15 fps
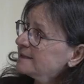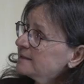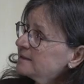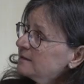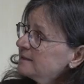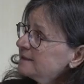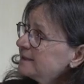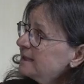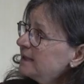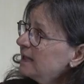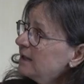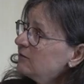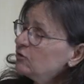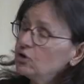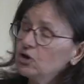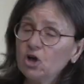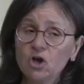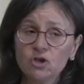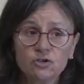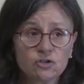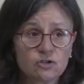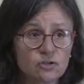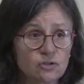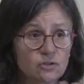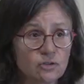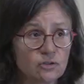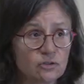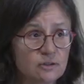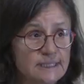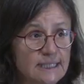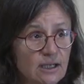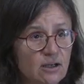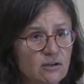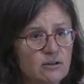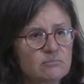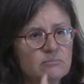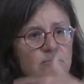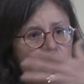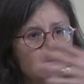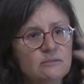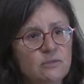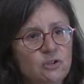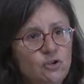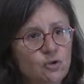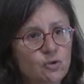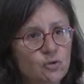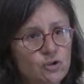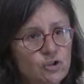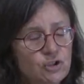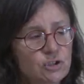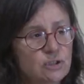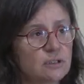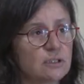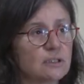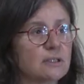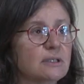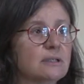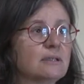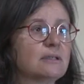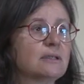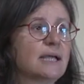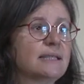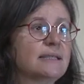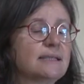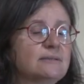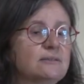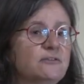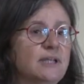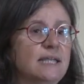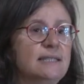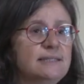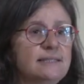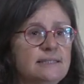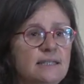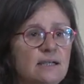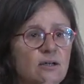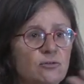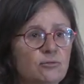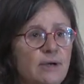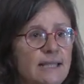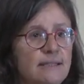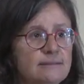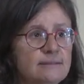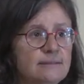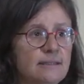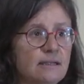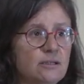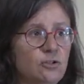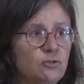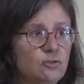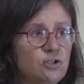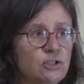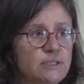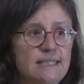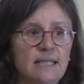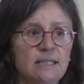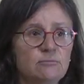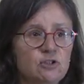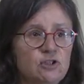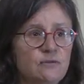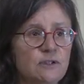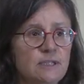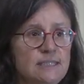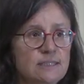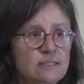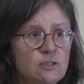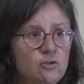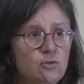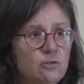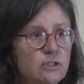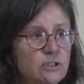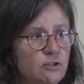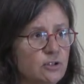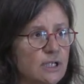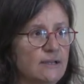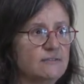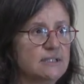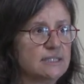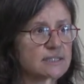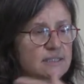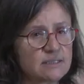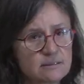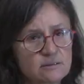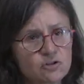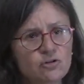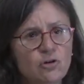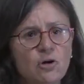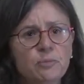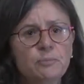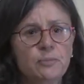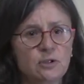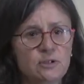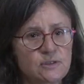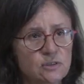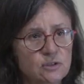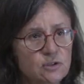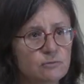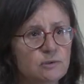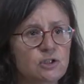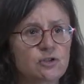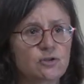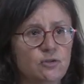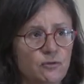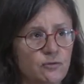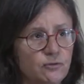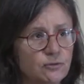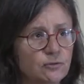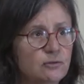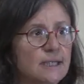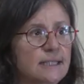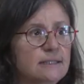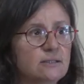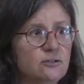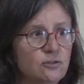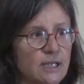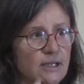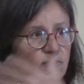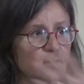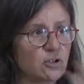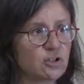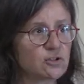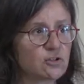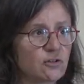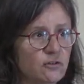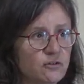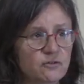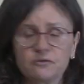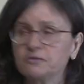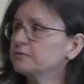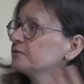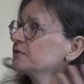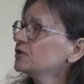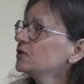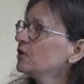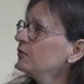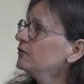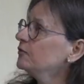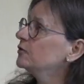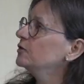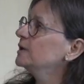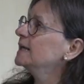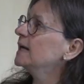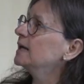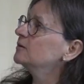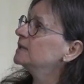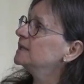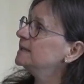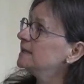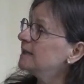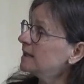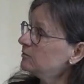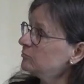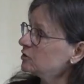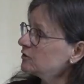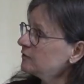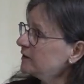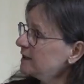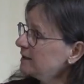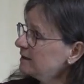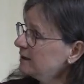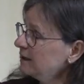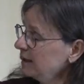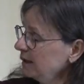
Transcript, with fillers: stars they have a lot, they are huge at that phase. They are red, they are huge, the atmosphere is cool, you have these strong pulses which go through and you have a lot of stuff going on in the atmosphere.